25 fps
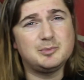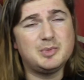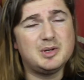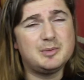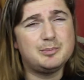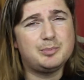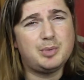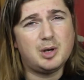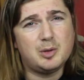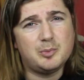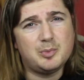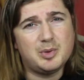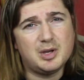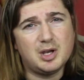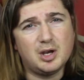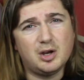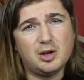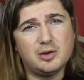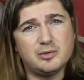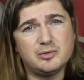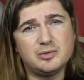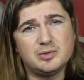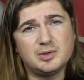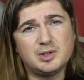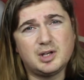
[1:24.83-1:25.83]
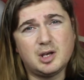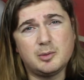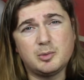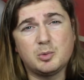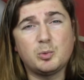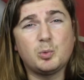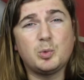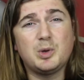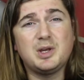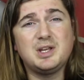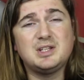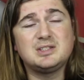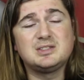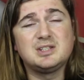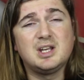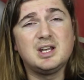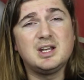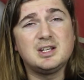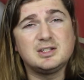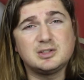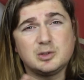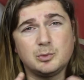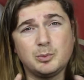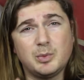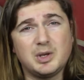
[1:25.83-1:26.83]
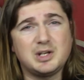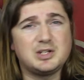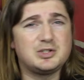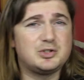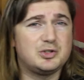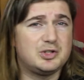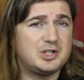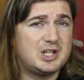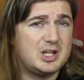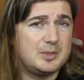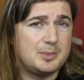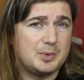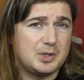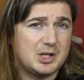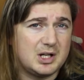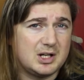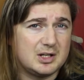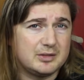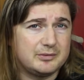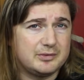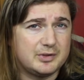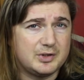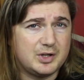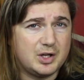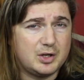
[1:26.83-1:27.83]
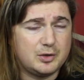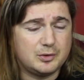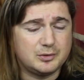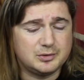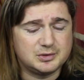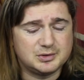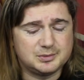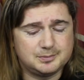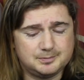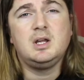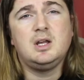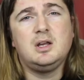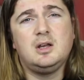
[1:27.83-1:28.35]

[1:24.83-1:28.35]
bit by bit over the coming weeks, so make sure you keep an eye out for those.